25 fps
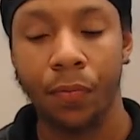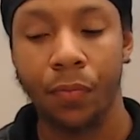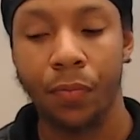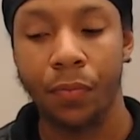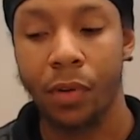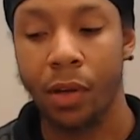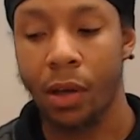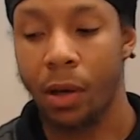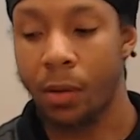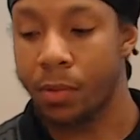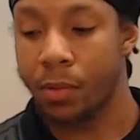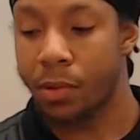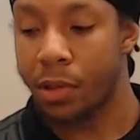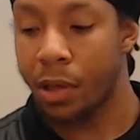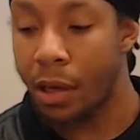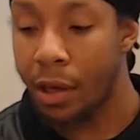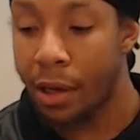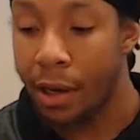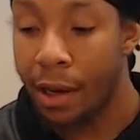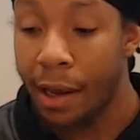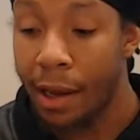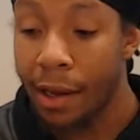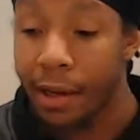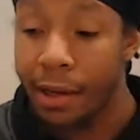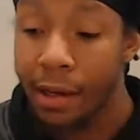See what I'm saying?
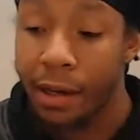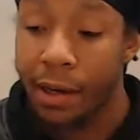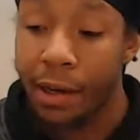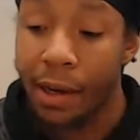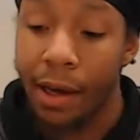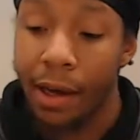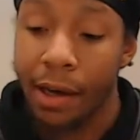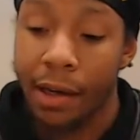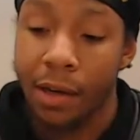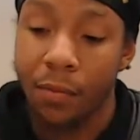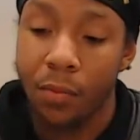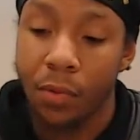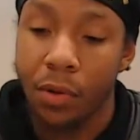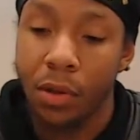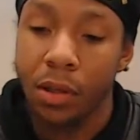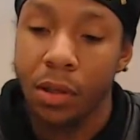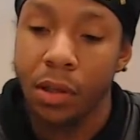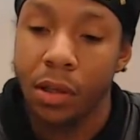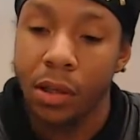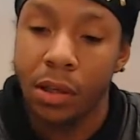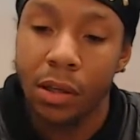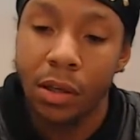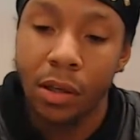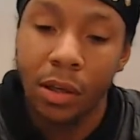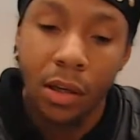That can
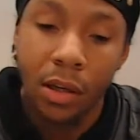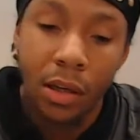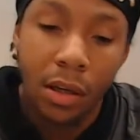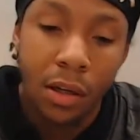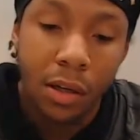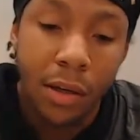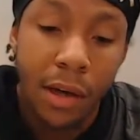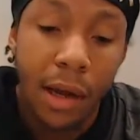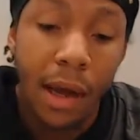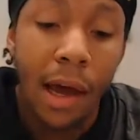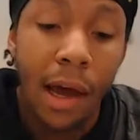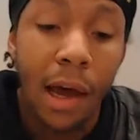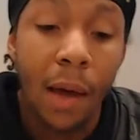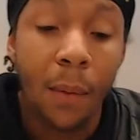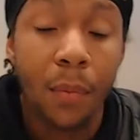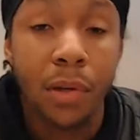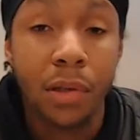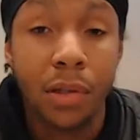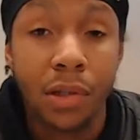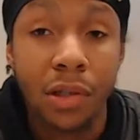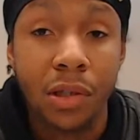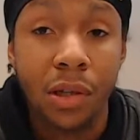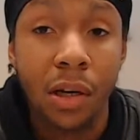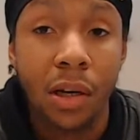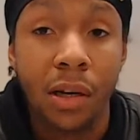really
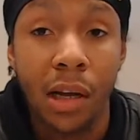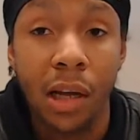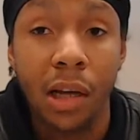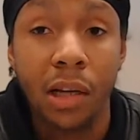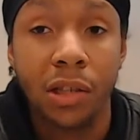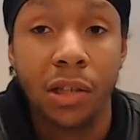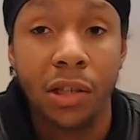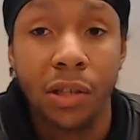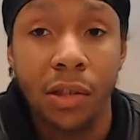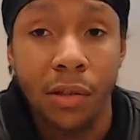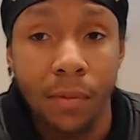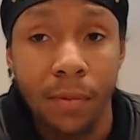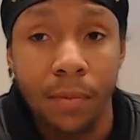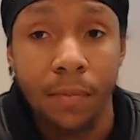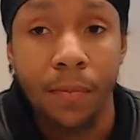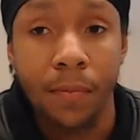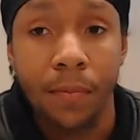damage a nation